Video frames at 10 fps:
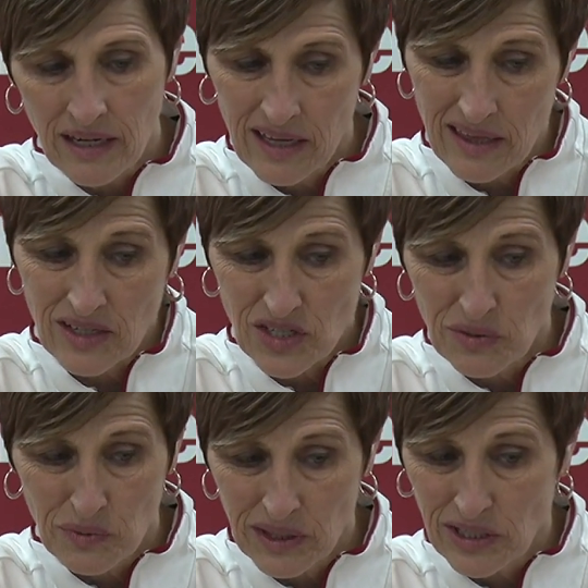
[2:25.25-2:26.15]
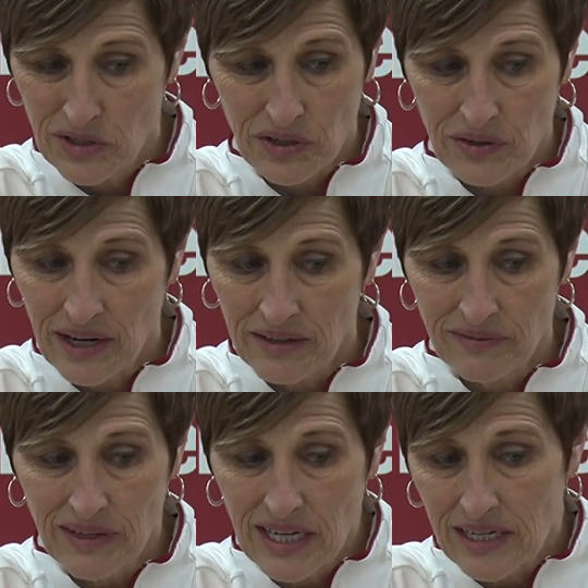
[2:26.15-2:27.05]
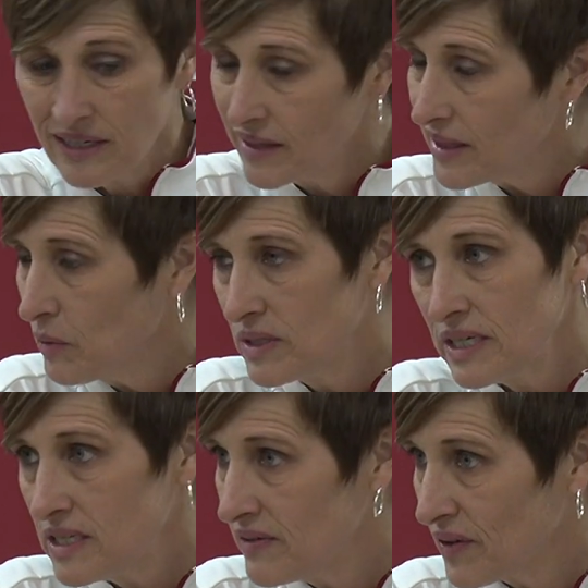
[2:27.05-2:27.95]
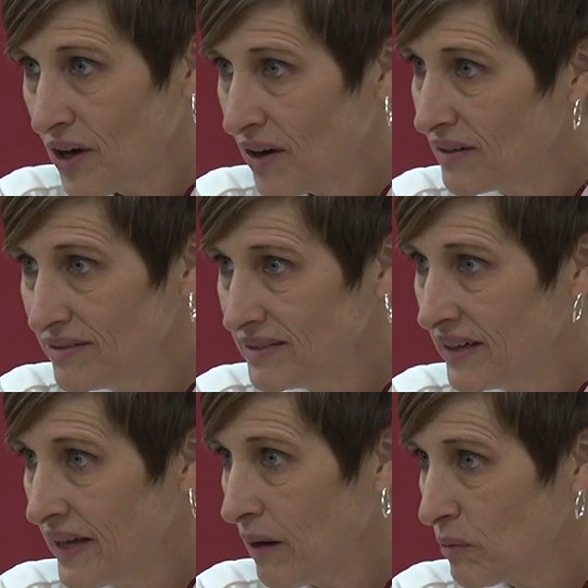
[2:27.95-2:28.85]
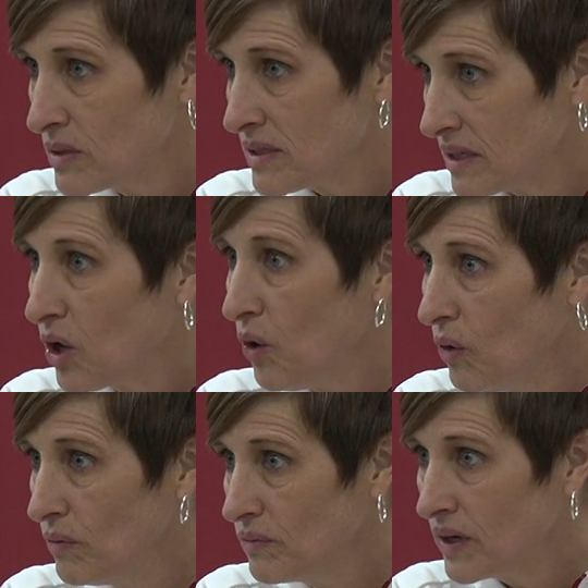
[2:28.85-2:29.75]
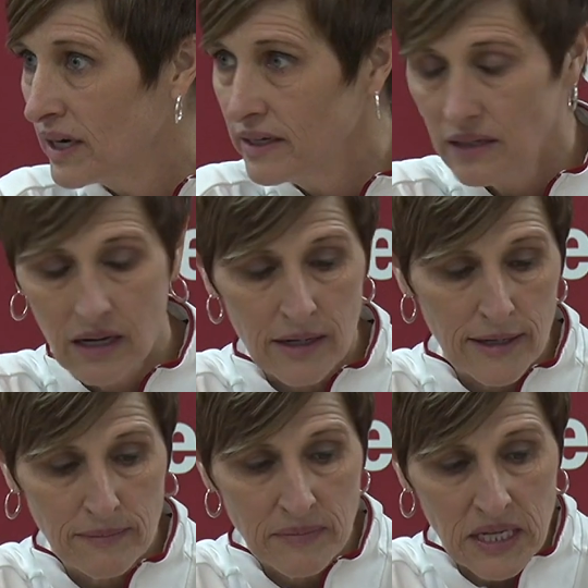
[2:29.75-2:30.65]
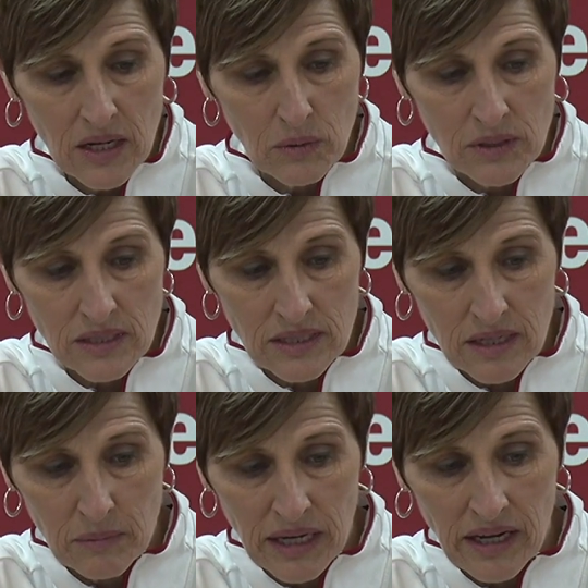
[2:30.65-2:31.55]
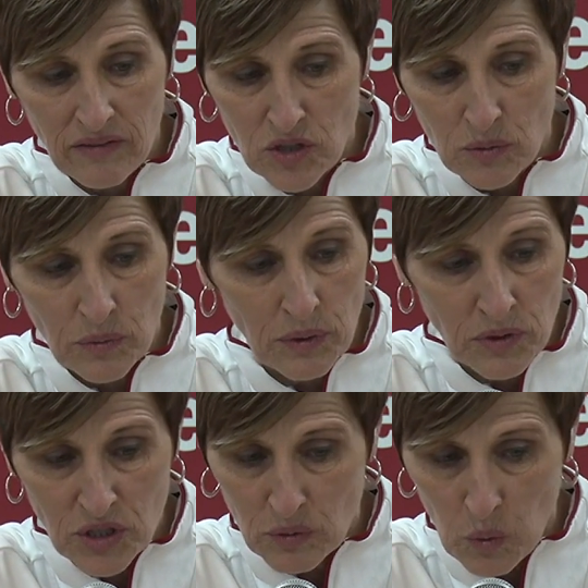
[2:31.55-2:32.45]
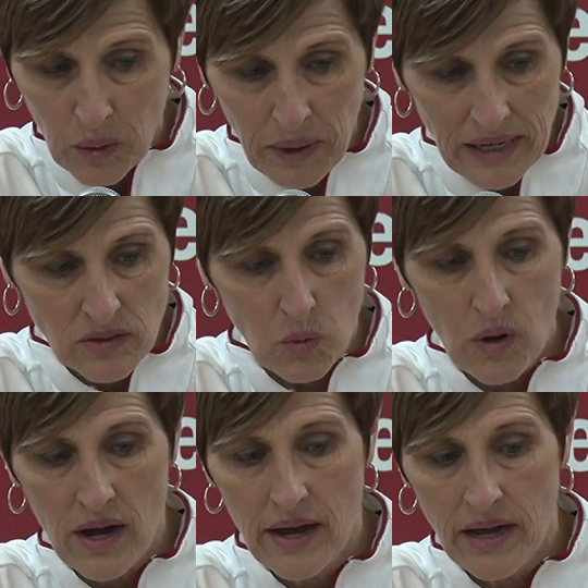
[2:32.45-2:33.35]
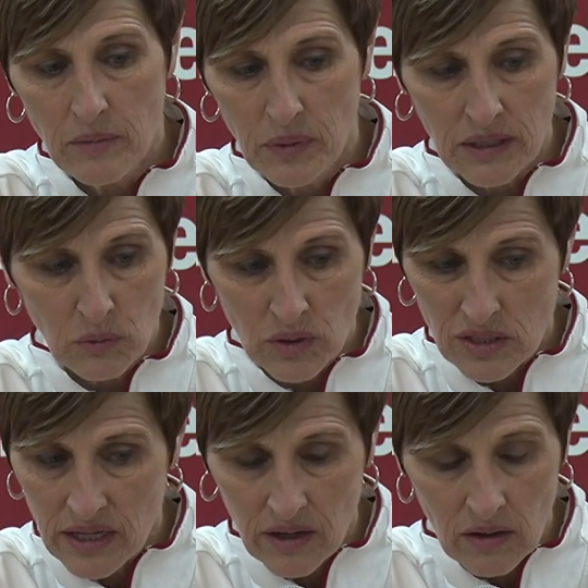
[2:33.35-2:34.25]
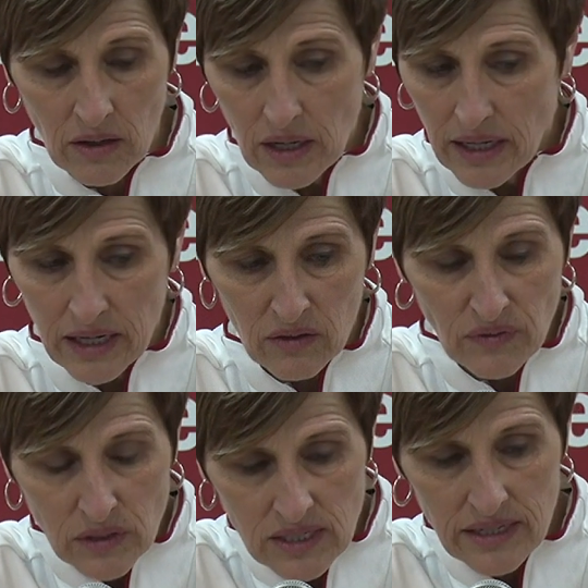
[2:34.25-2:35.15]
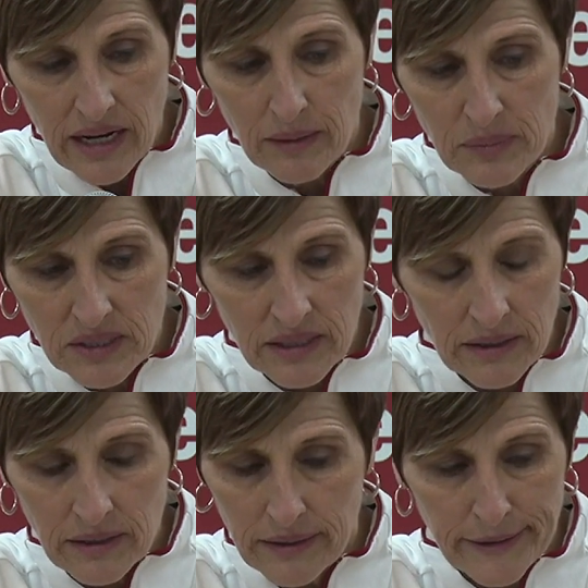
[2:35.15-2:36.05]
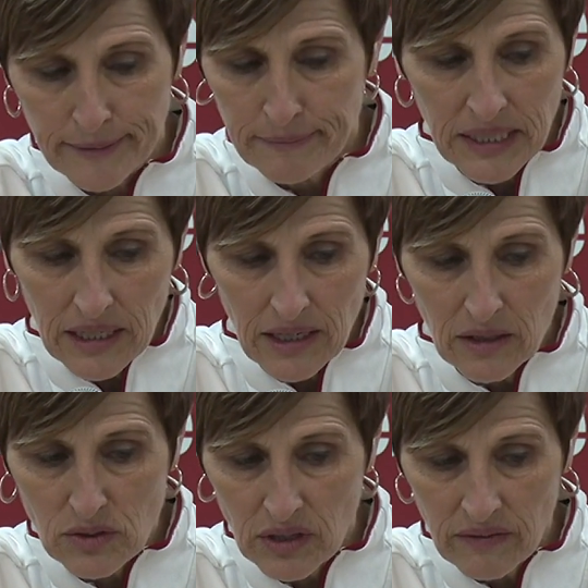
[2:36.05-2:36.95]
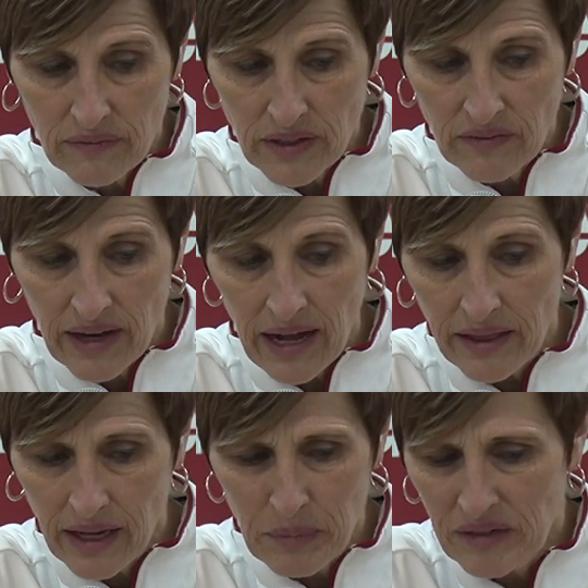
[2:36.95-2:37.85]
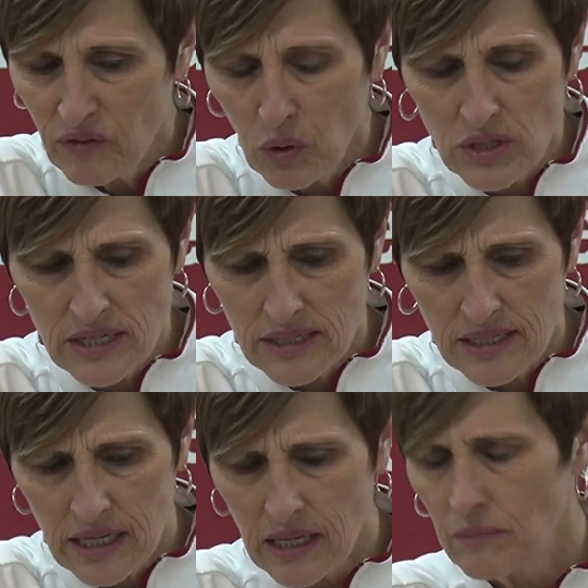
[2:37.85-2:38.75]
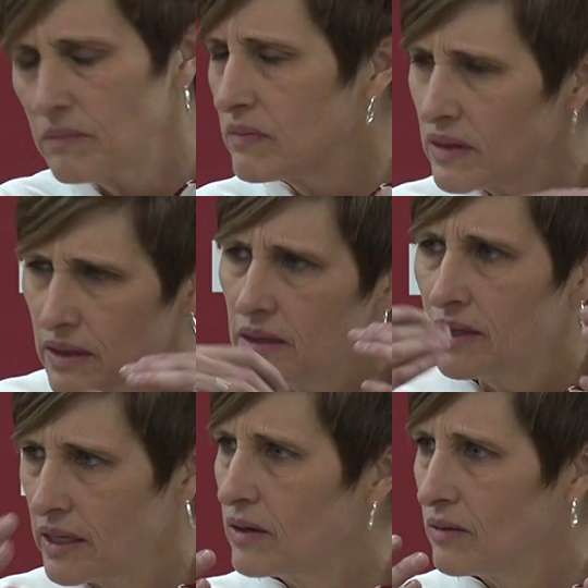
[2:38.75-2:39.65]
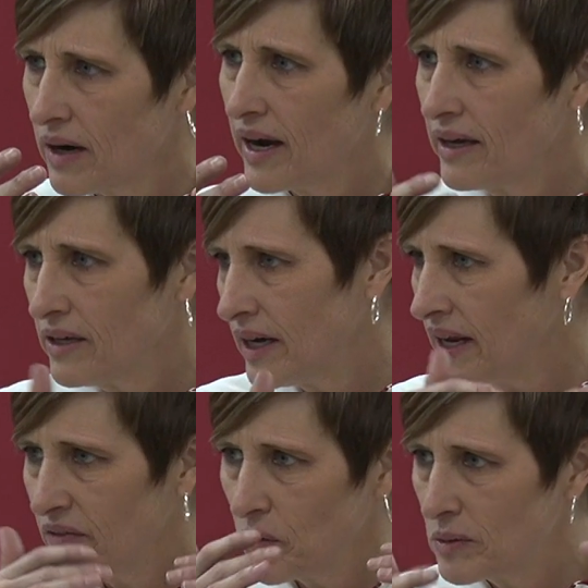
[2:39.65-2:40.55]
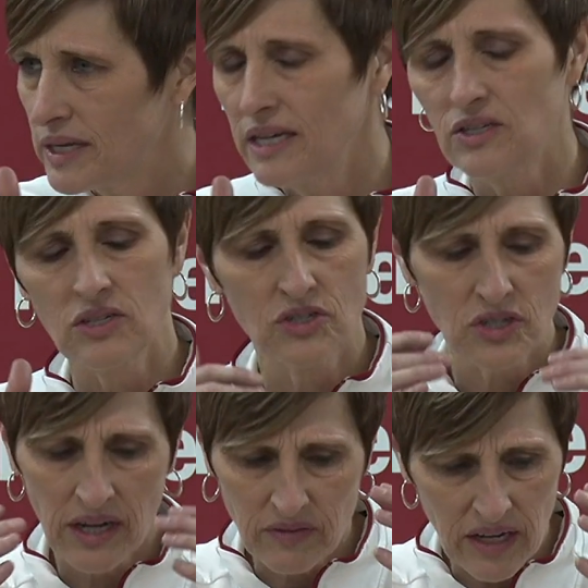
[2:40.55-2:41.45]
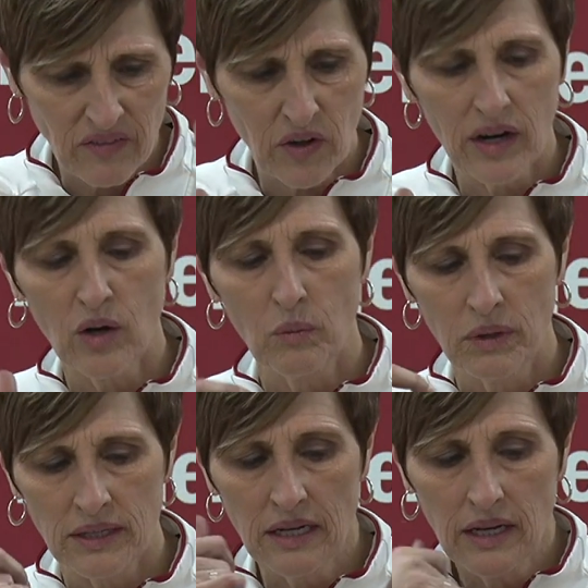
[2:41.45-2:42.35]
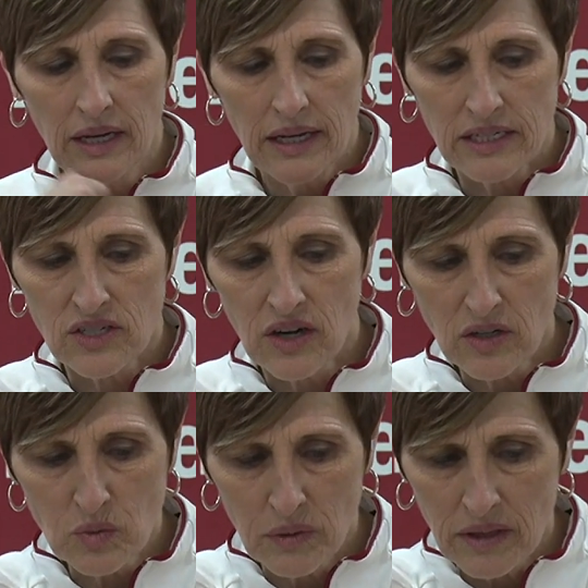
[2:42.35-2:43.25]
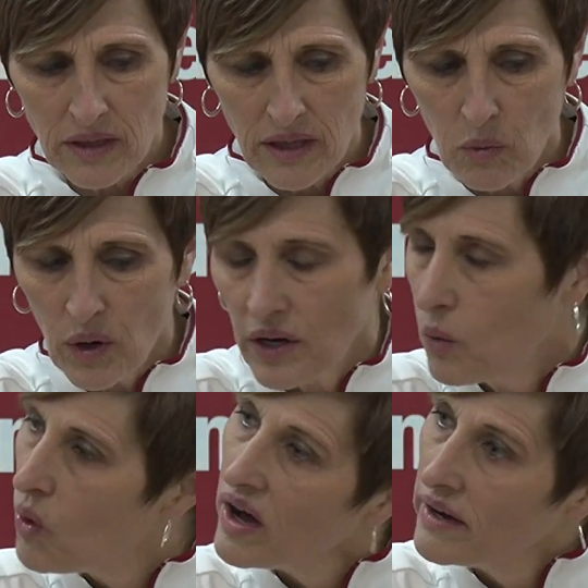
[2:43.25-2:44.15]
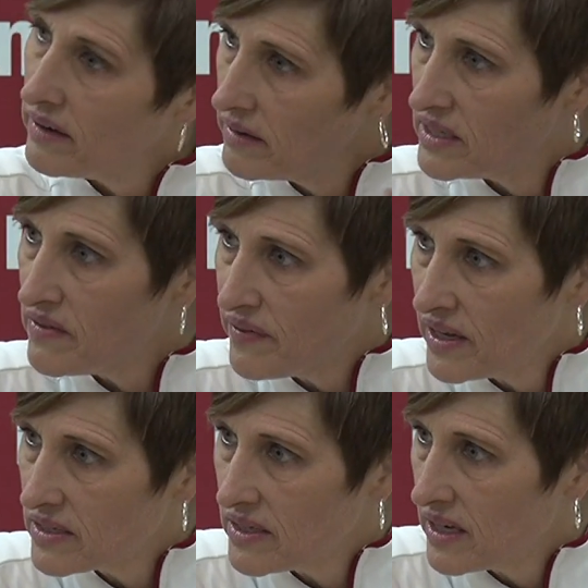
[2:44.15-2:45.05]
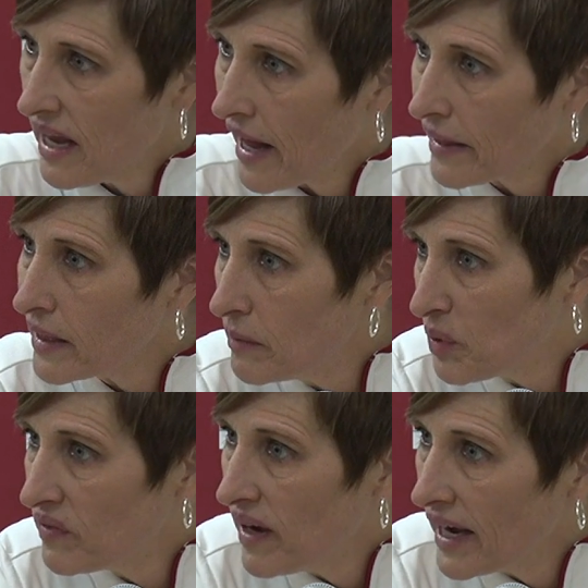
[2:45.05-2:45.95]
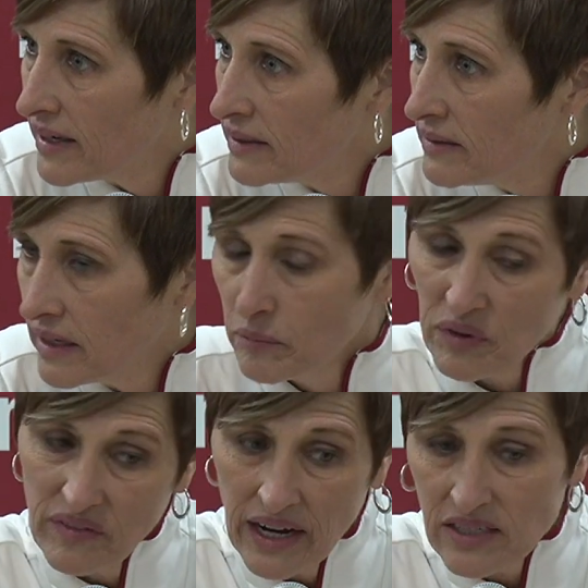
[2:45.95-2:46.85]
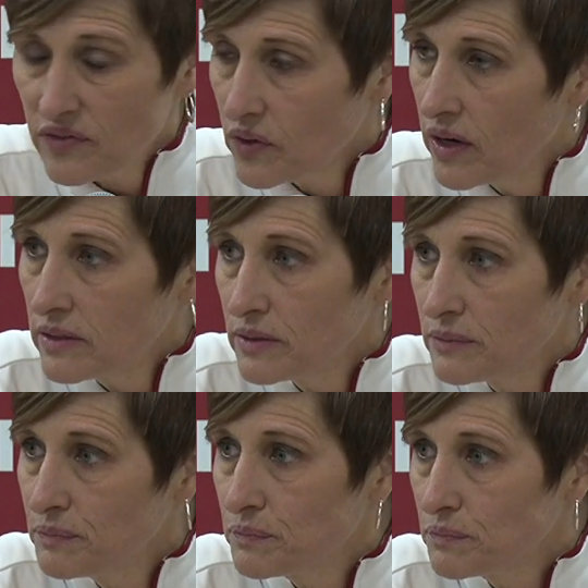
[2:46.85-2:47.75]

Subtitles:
And I thought she really took her out of nothing was easy for her, and that was the goal, right, was to make every she was one pass away but was there in her footsteps. And, you know, so give Allie I mean, of course it's a team deal, right? You got to have your rotations. You have to have your help. But it starts with the one-on-one defense that Allie provided and provides for us.